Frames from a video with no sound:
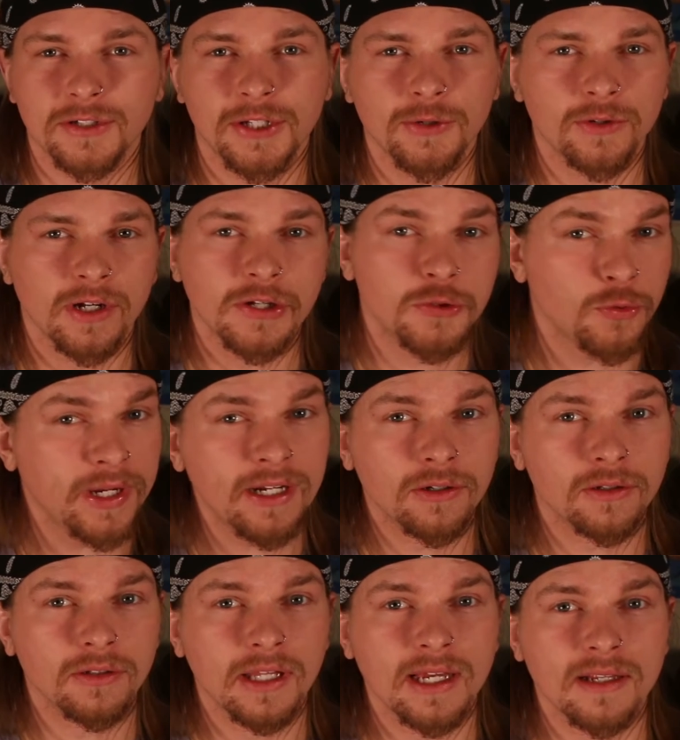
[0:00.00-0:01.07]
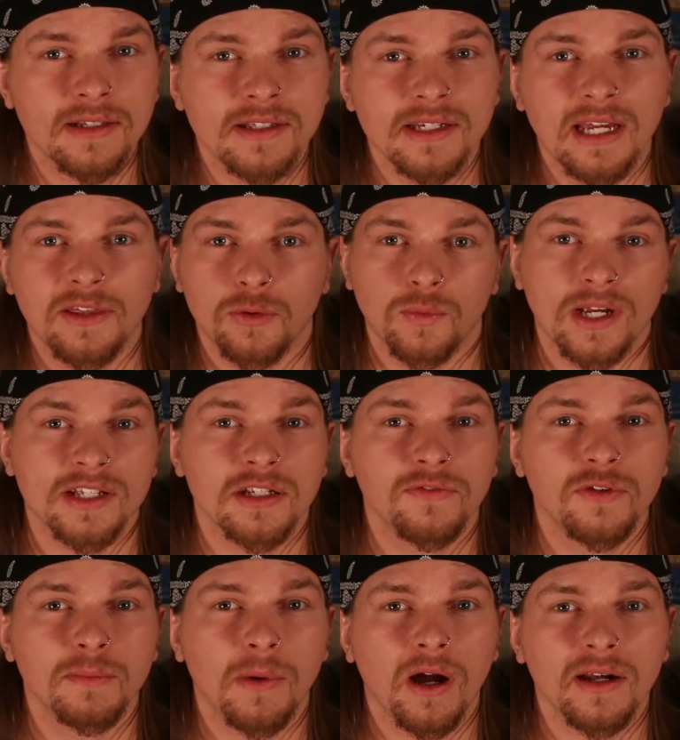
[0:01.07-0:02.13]
to your adrenal glands and the rest of
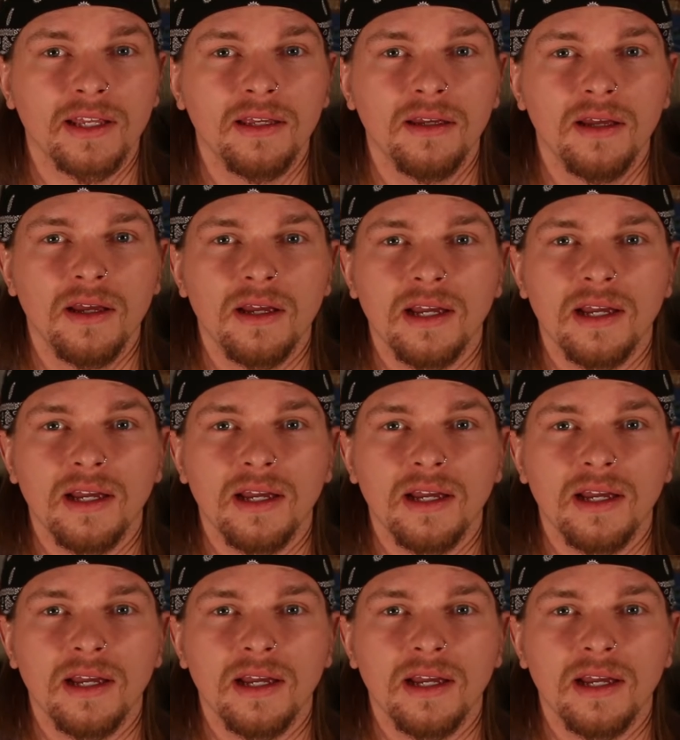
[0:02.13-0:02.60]
your body,